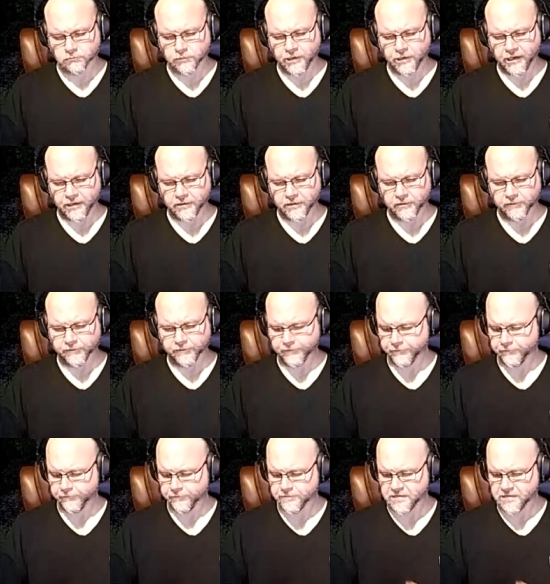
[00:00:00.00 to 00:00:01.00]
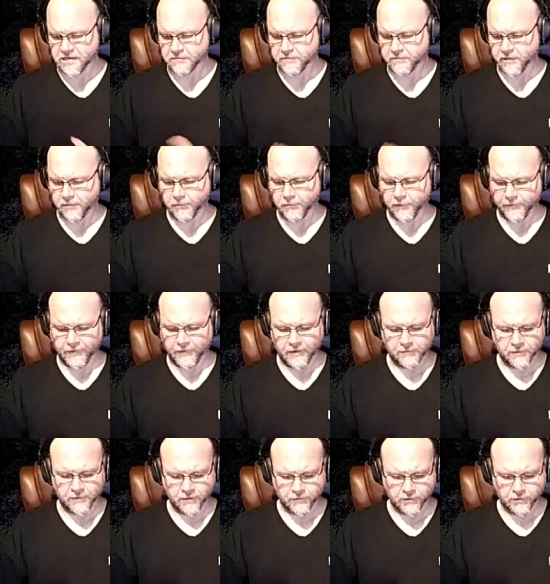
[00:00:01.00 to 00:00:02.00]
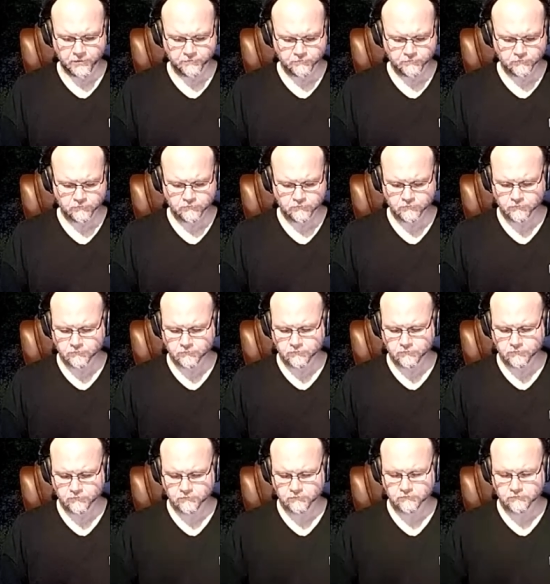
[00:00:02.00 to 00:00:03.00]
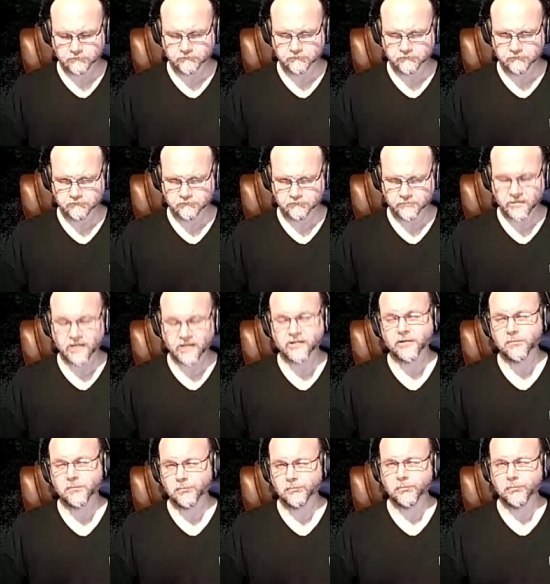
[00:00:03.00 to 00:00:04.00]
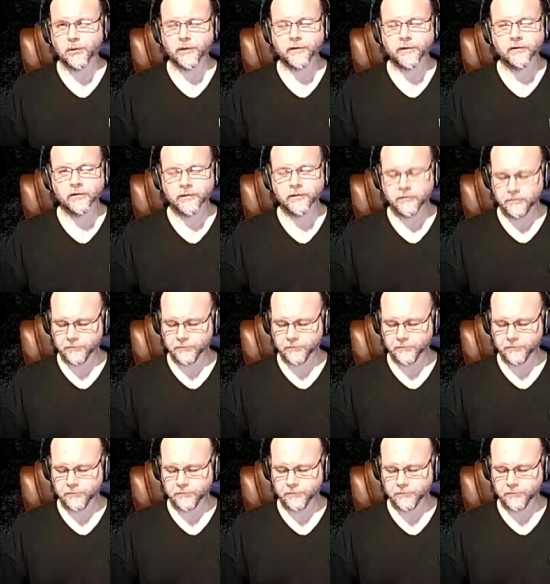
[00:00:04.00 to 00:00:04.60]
kind of teamed up on that, maybe. It's actually pretty good